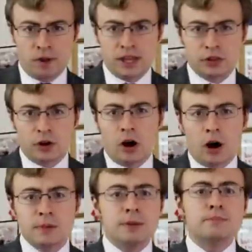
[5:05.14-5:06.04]
regular
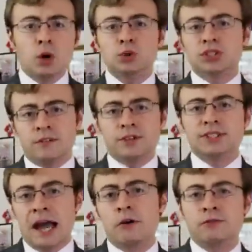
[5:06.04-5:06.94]
army, most of this
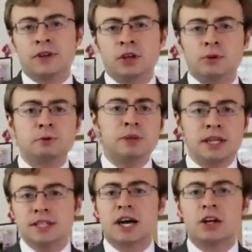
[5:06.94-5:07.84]
outfitting was
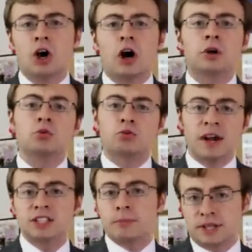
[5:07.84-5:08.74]
being done on a
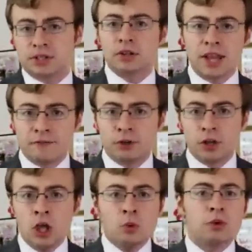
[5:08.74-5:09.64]
regimental
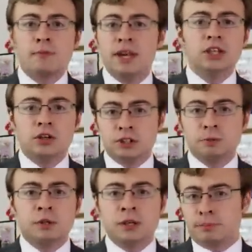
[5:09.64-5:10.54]
level, with many goods
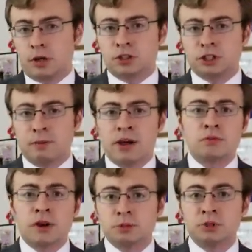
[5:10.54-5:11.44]
being purchased by the
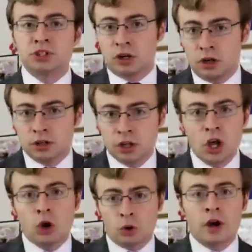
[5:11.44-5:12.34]
regiment's colonel
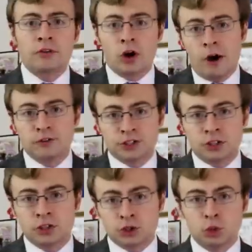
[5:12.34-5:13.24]
or other
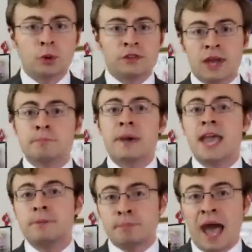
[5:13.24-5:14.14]
officers, who were then
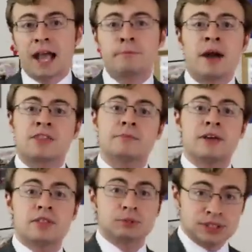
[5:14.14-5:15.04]
paid back by the
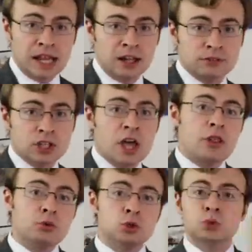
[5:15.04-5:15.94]
men themselves
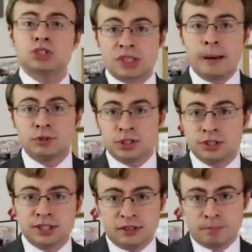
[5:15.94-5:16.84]
through
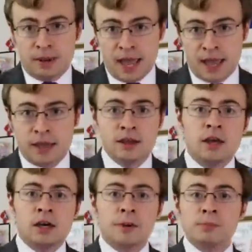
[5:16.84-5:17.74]
stoppages in pay.
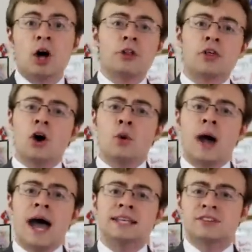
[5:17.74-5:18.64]
Although,
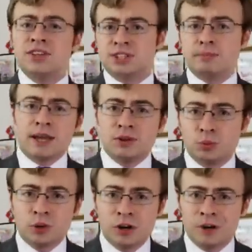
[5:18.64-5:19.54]
as these men
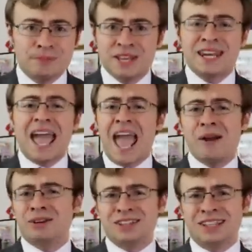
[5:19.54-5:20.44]
were
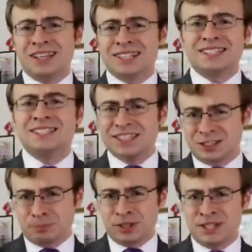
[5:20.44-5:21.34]
inherently less
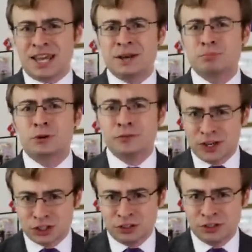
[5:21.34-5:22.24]
disciplined and
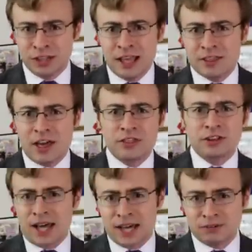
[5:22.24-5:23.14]
professional than the
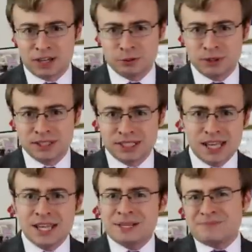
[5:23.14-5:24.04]
line regiments,
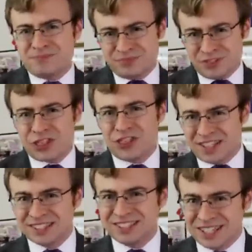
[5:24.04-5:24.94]

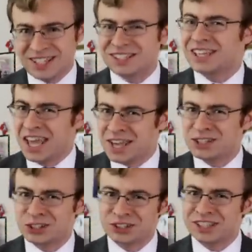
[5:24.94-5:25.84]
things did
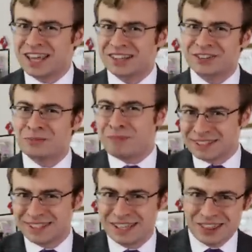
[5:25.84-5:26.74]
occasionally get a little
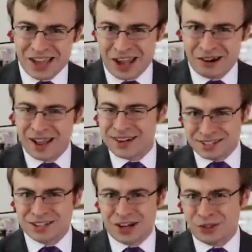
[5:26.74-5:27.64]
messy there, and
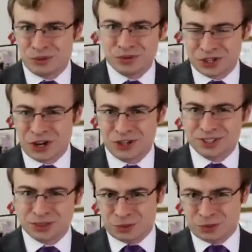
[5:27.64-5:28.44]
in other regards as